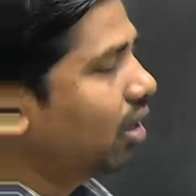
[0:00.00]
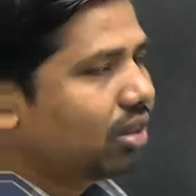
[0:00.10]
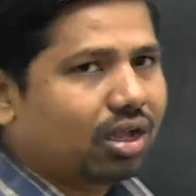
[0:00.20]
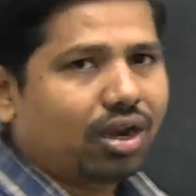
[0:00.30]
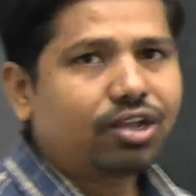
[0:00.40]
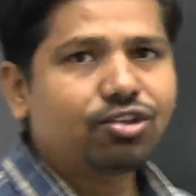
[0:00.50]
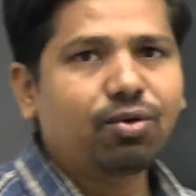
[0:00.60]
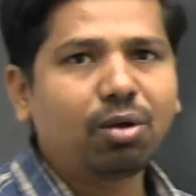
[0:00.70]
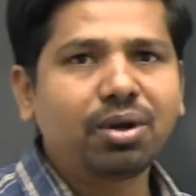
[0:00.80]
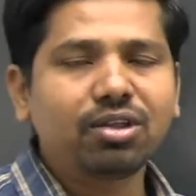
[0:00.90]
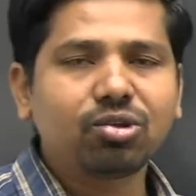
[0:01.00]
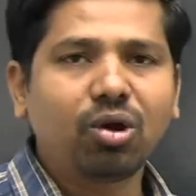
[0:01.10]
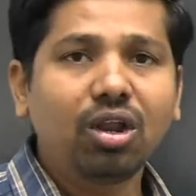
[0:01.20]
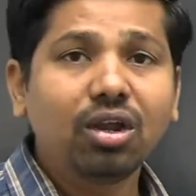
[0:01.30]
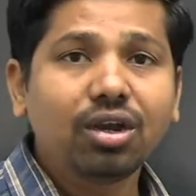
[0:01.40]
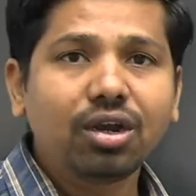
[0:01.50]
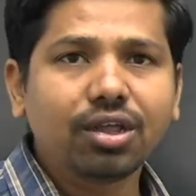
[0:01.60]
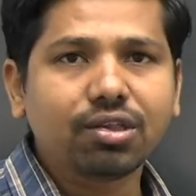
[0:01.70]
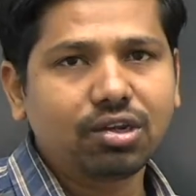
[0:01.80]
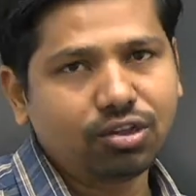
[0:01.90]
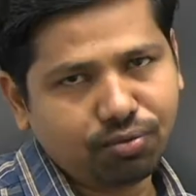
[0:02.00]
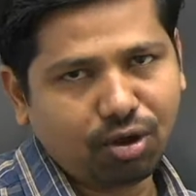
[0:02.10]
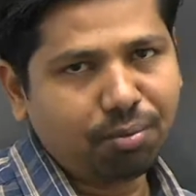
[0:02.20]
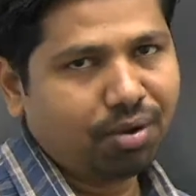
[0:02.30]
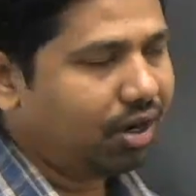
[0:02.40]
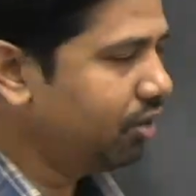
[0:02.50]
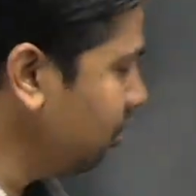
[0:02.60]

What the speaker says: the next form, that is called distance form, right?